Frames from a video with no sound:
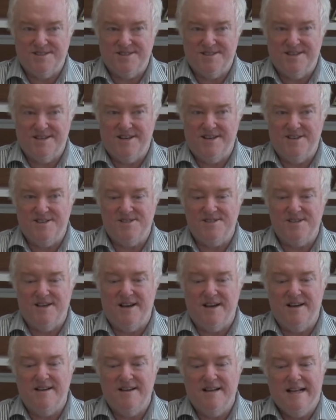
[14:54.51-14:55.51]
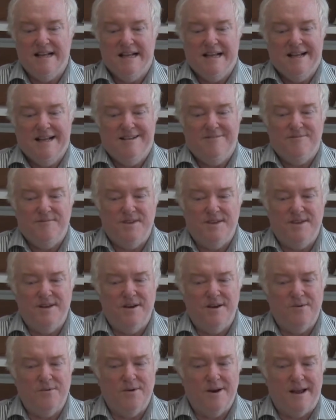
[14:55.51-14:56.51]
Because when
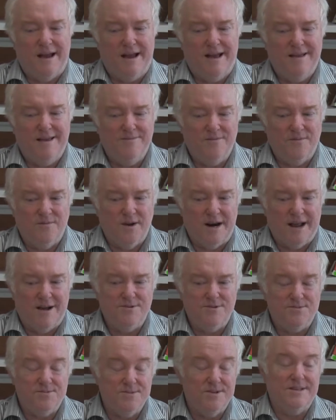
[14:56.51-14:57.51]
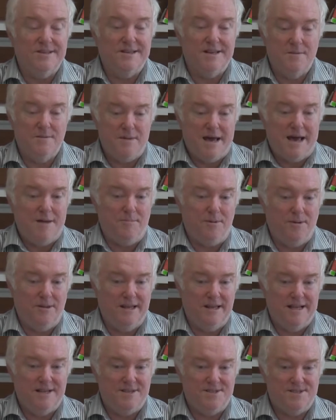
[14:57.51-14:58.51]
I was really in a bad
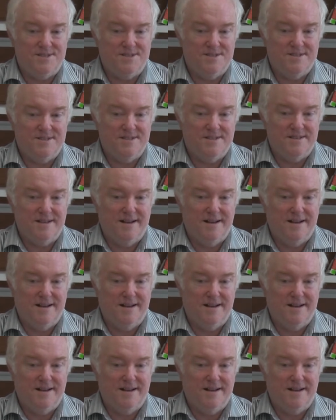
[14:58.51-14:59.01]
place,